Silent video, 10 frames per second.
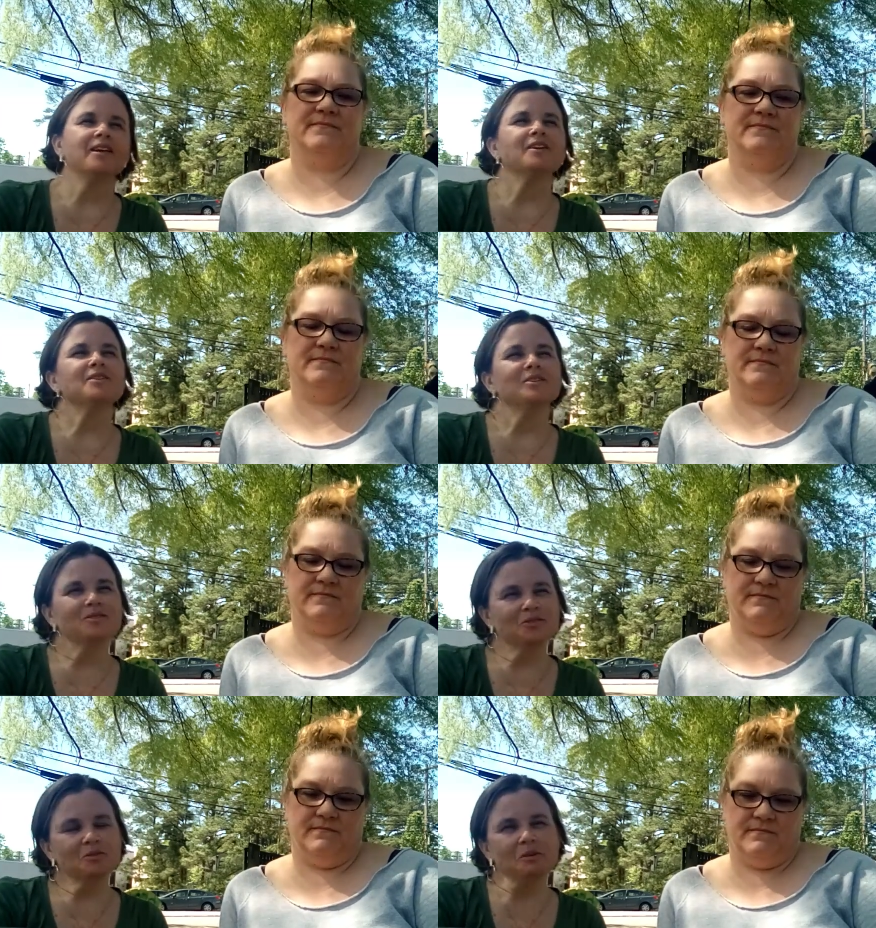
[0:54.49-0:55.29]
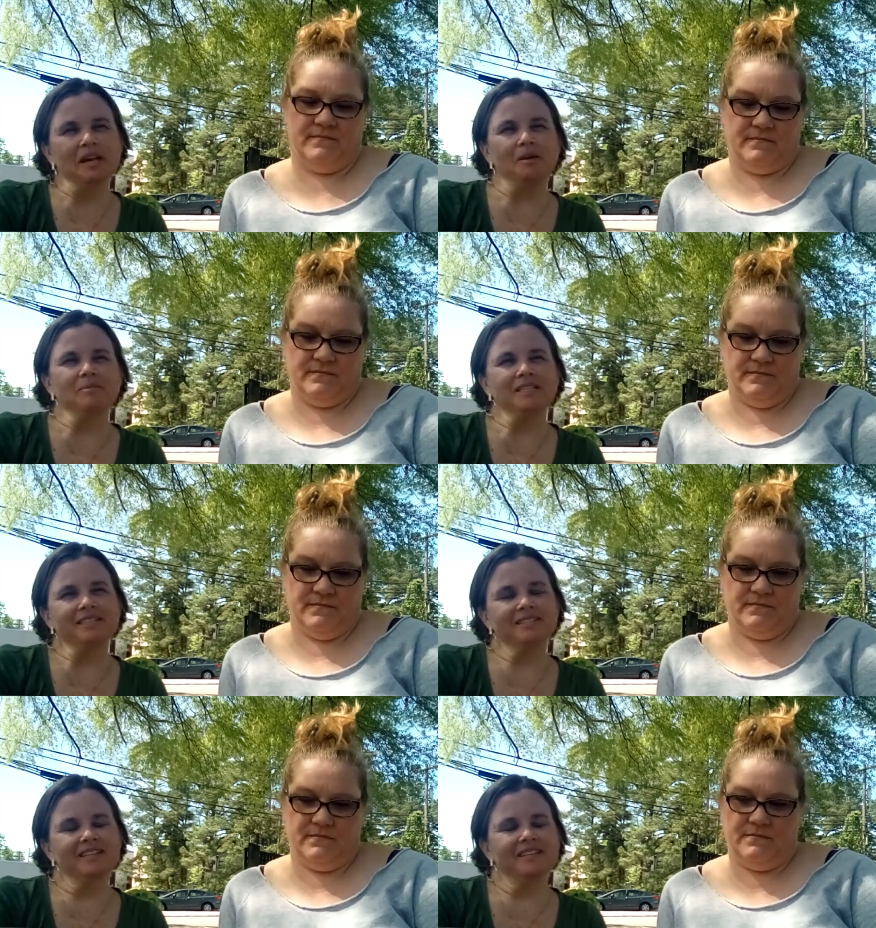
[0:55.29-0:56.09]
Speaker 1: Oh. So we named it
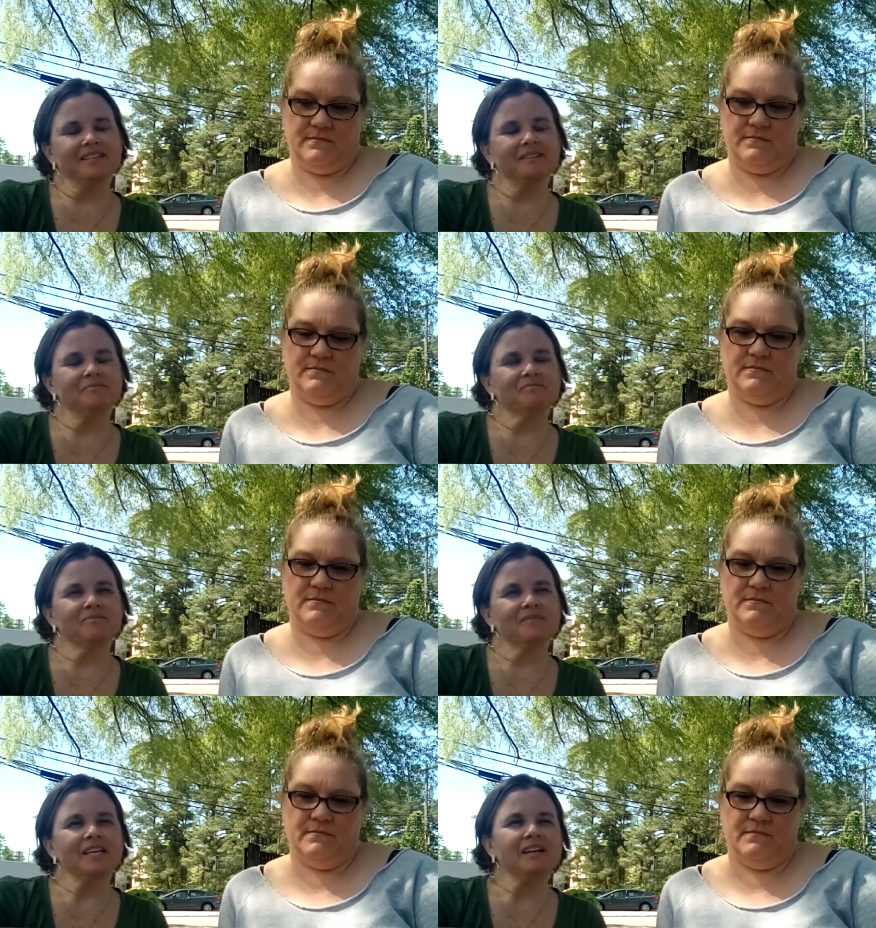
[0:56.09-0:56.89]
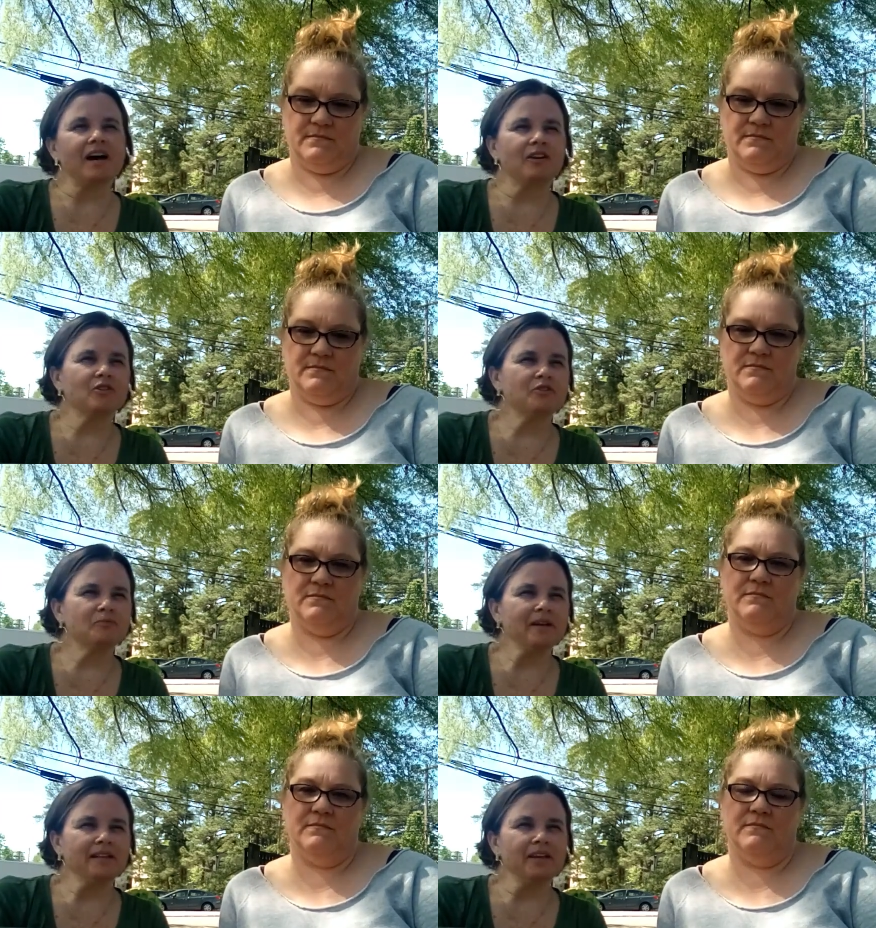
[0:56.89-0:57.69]
in, um, in honor
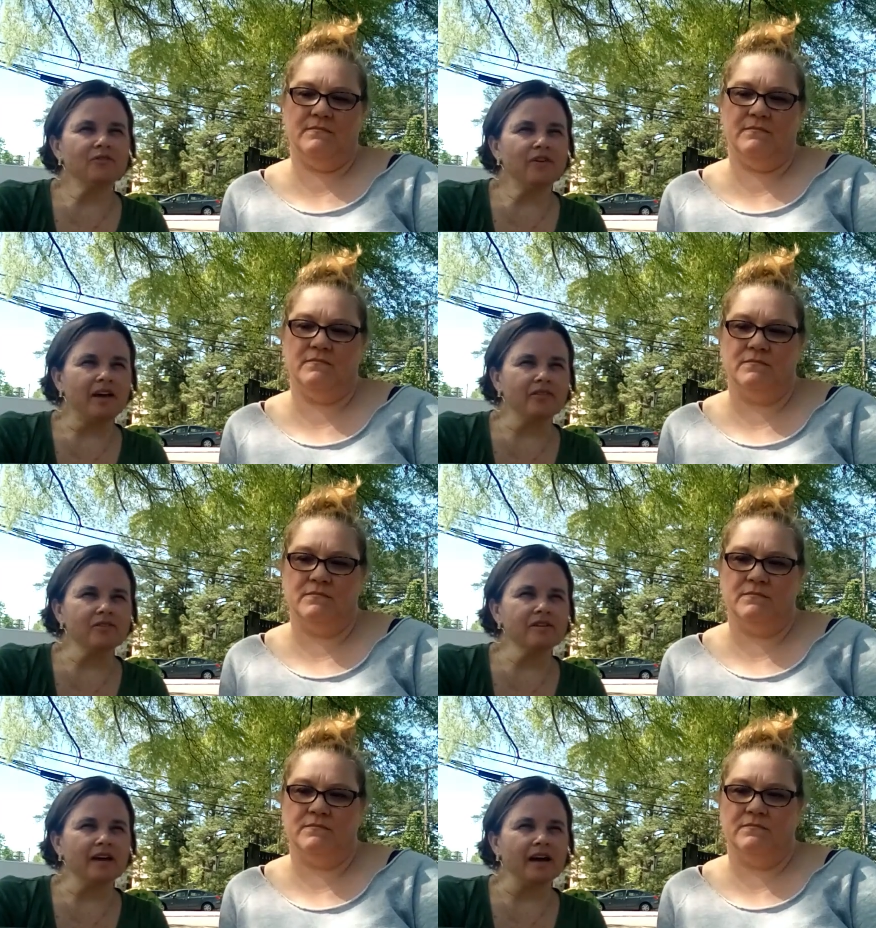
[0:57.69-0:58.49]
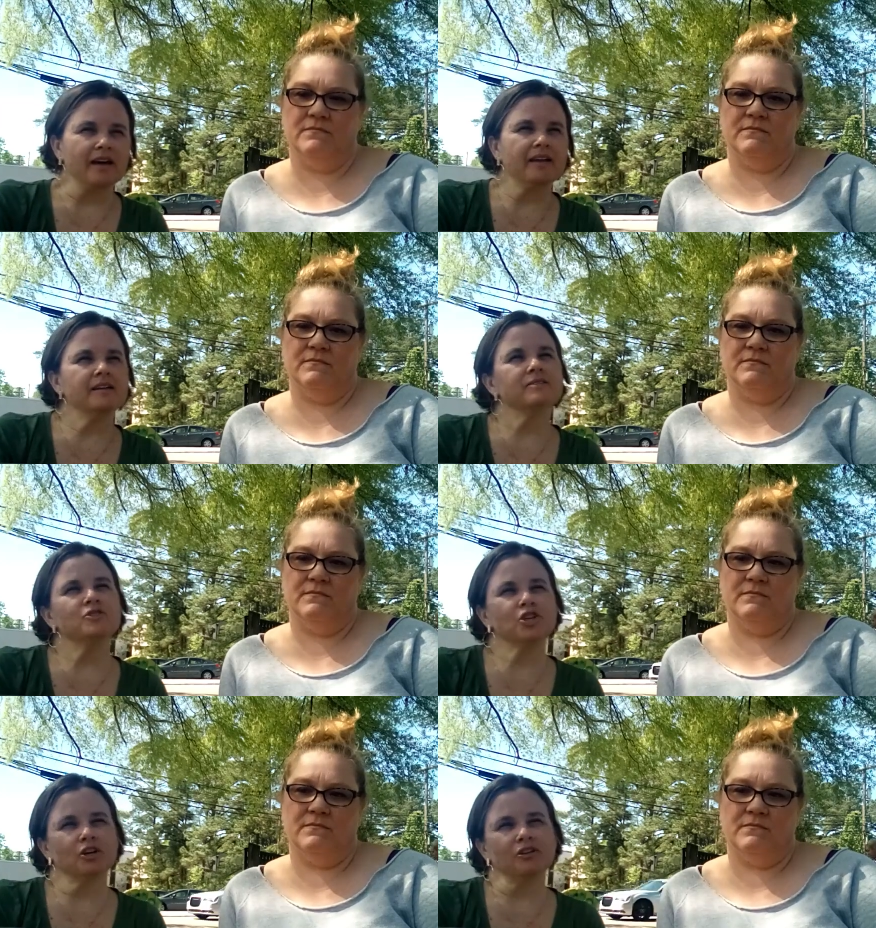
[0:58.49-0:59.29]
of my late father, Guy
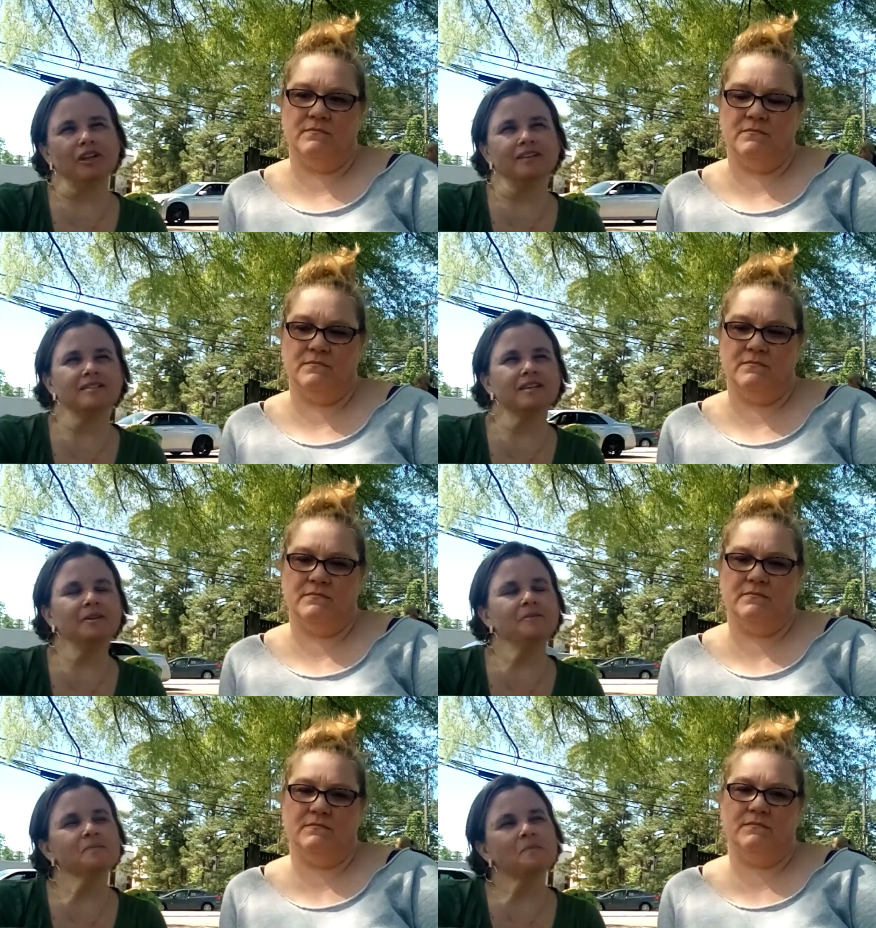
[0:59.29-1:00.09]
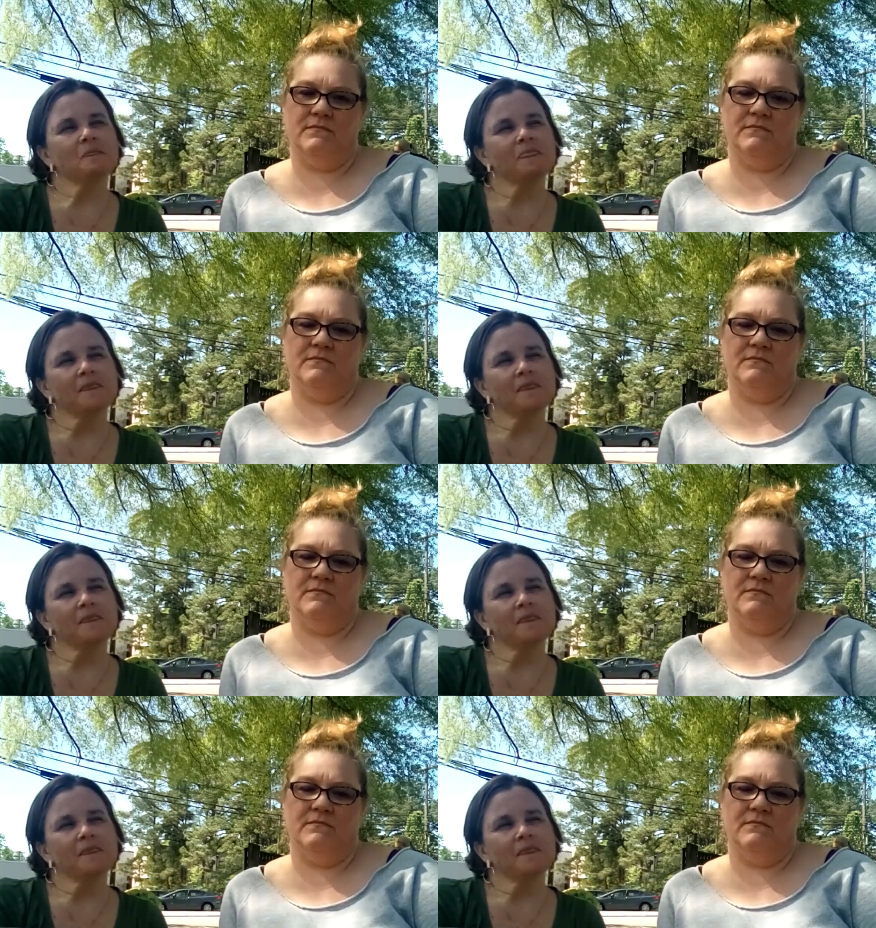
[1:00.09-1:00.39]
Cherilanza.